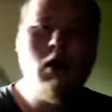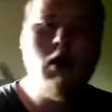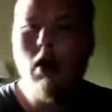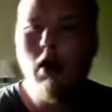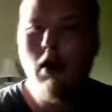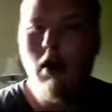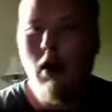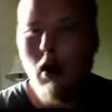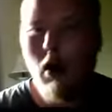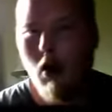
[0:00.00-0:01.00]
I was
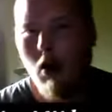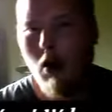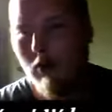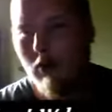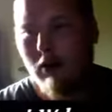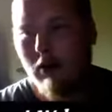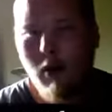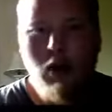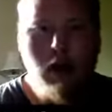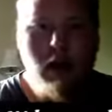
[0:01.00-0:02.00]
smelling this really
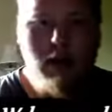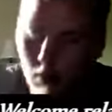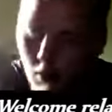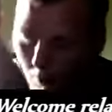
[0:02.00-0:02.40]
fruity smell,